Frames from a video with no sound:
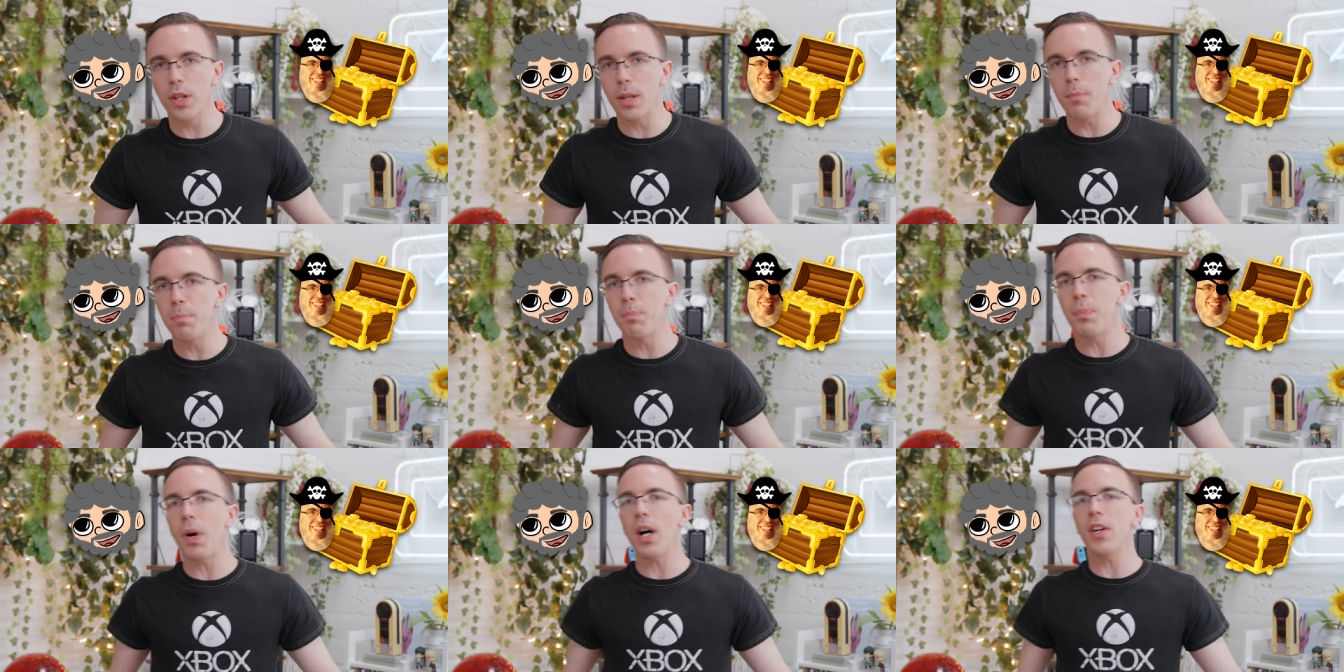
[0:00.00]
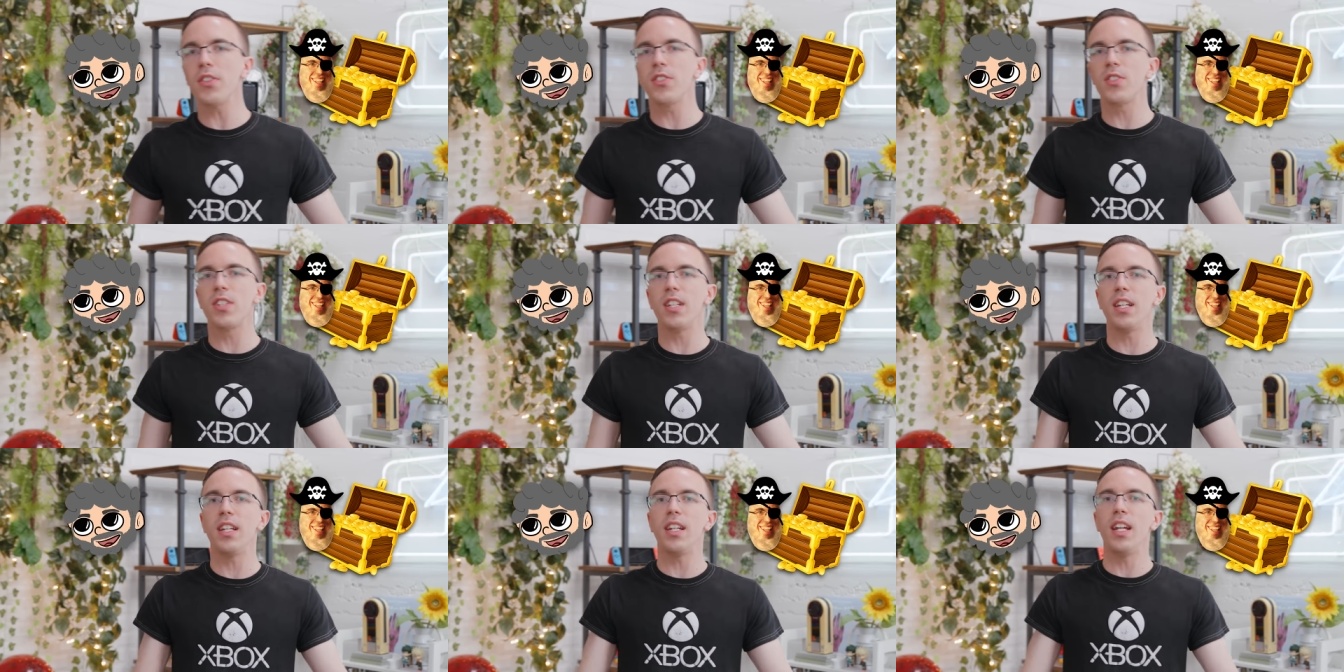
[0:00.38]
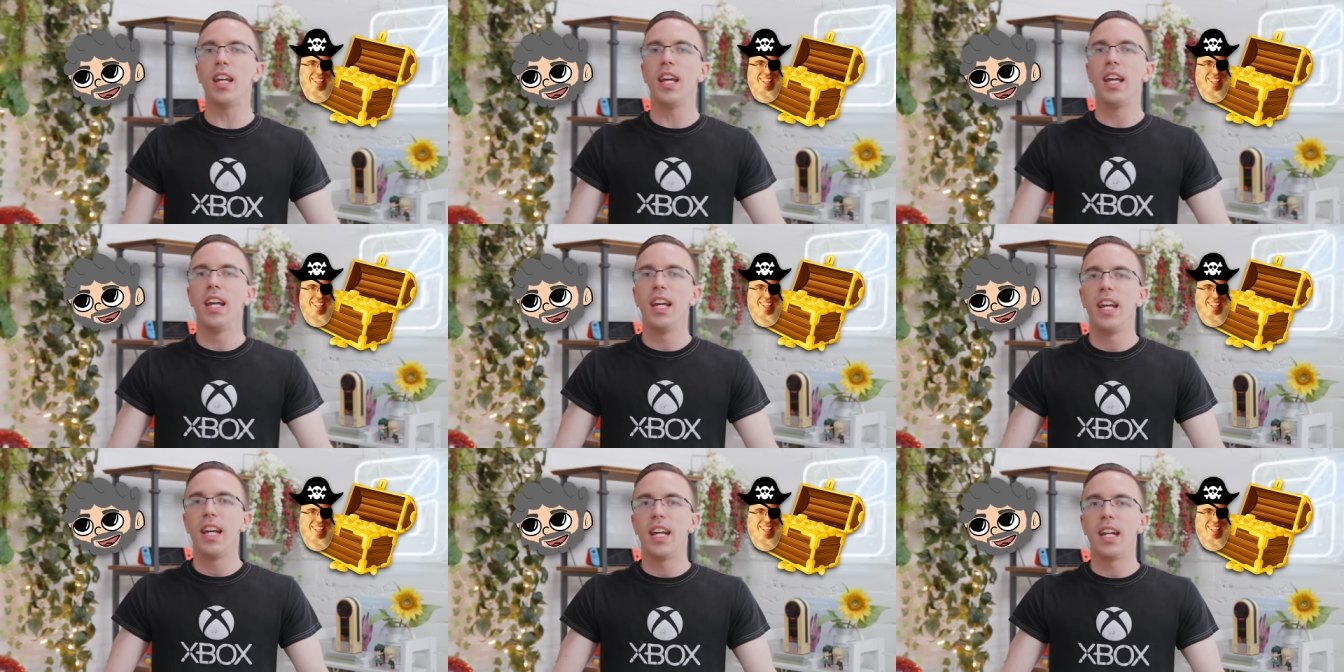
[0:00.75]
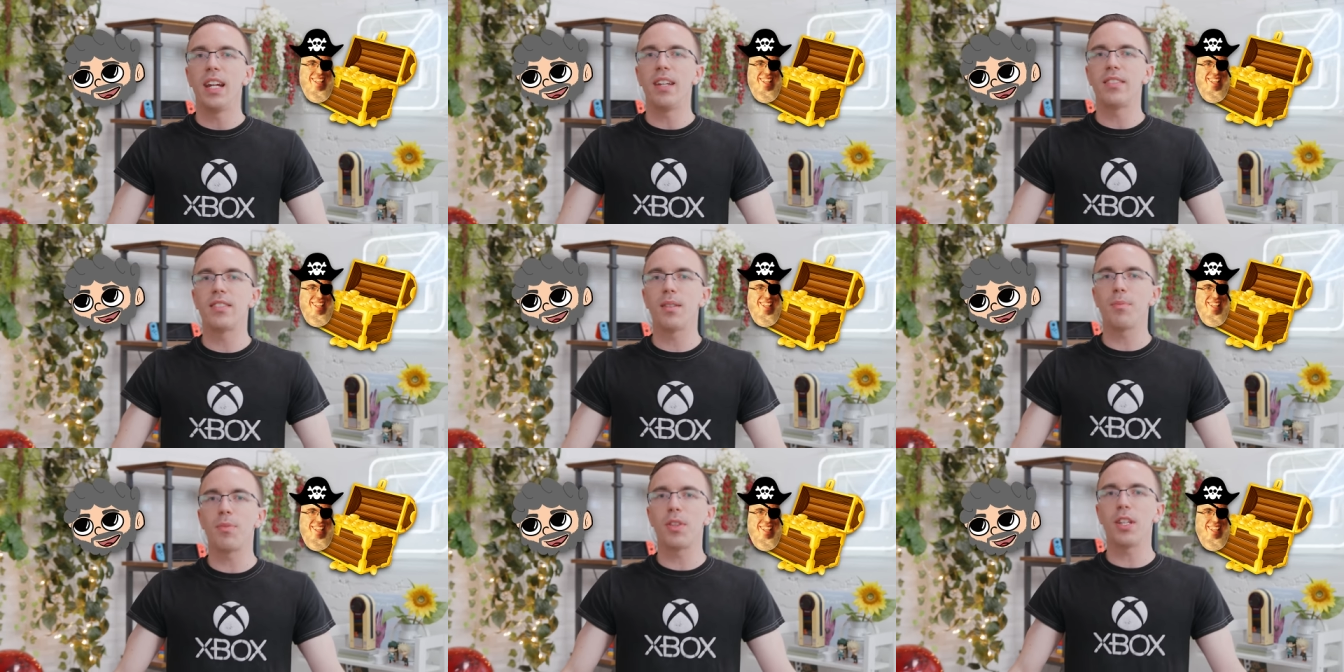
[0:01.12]
and busted into
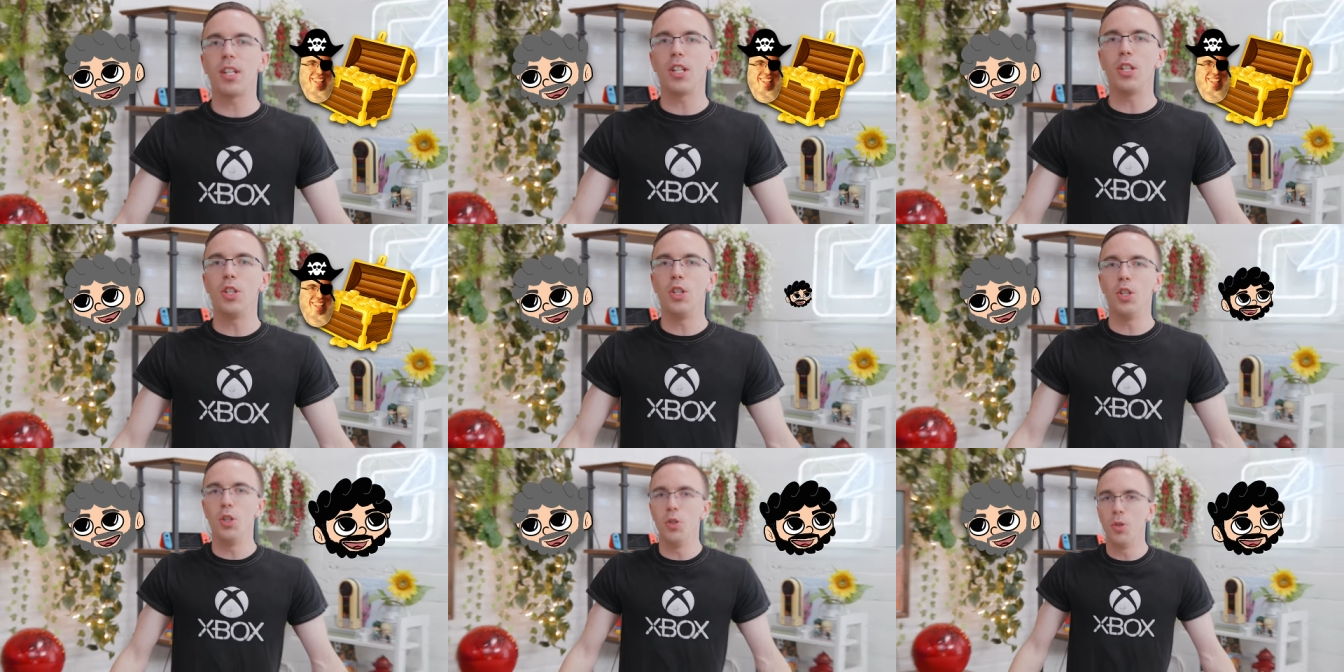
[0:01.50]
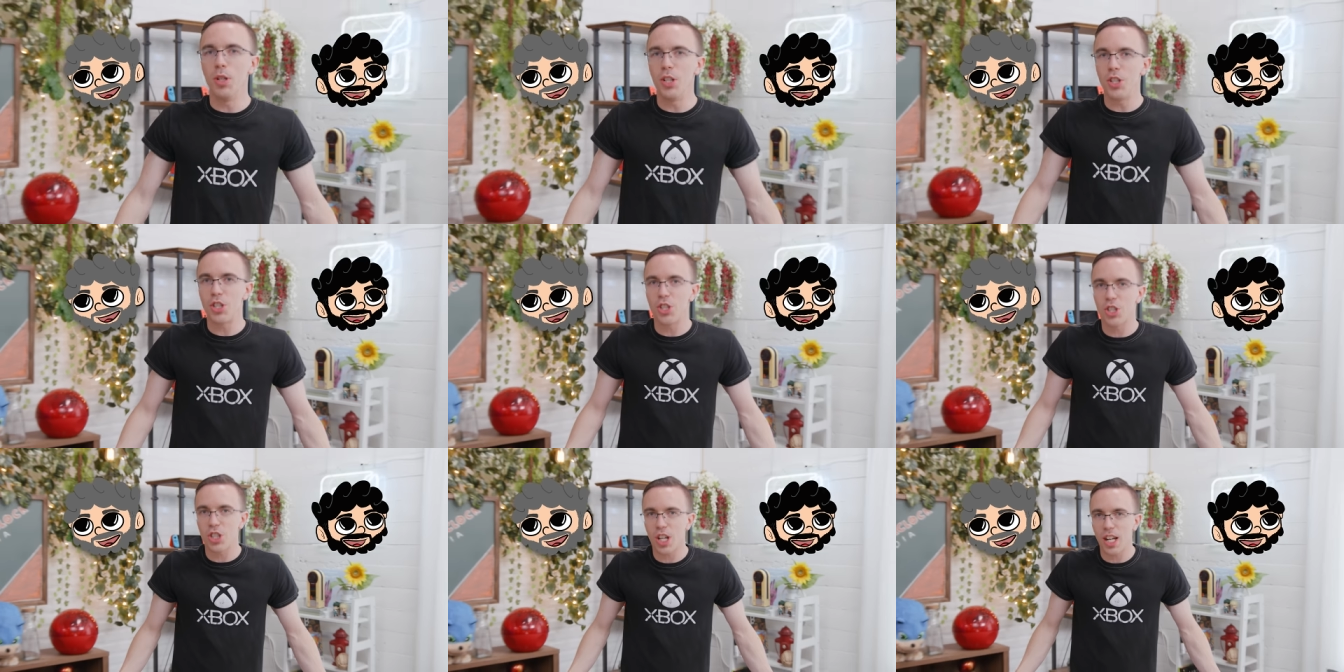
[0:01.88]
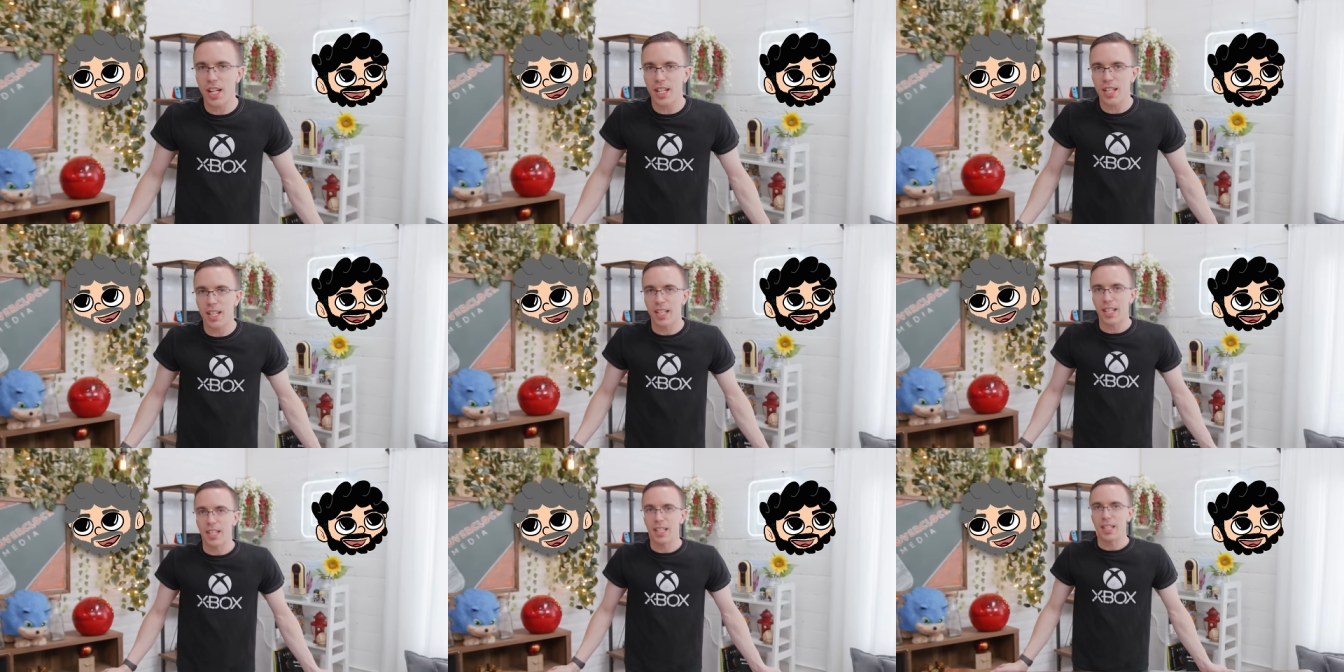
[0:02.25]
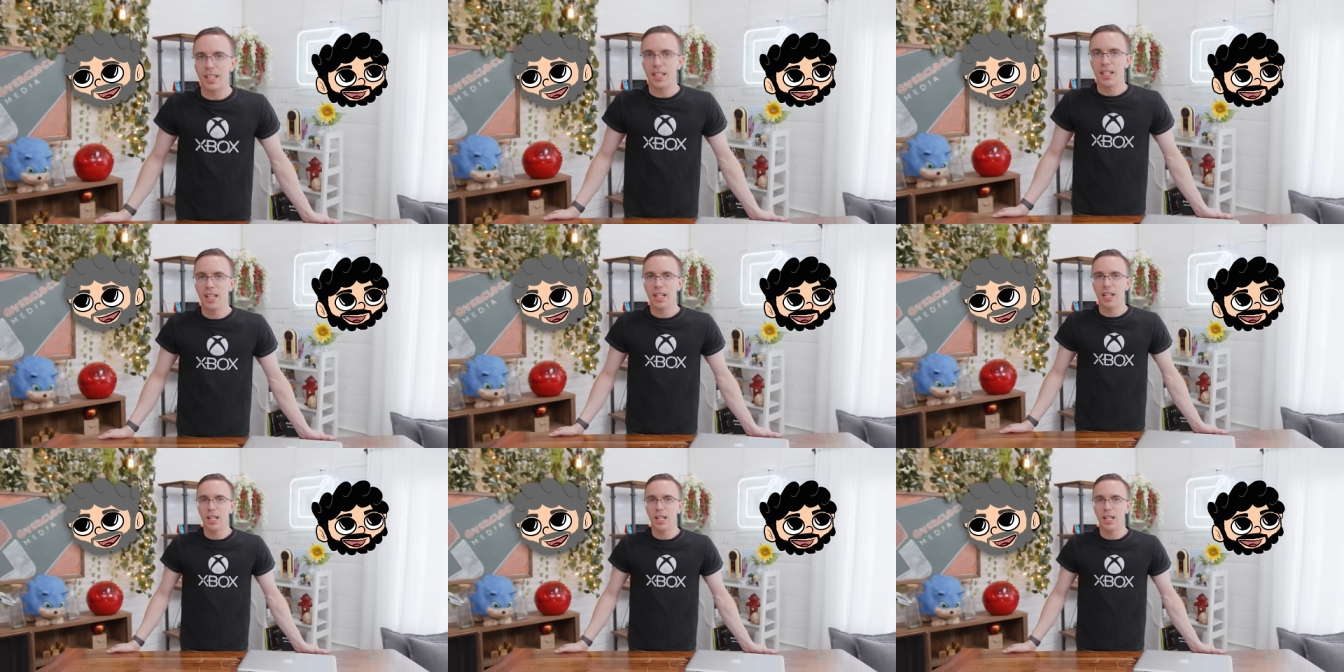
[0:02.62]
something new and shiny.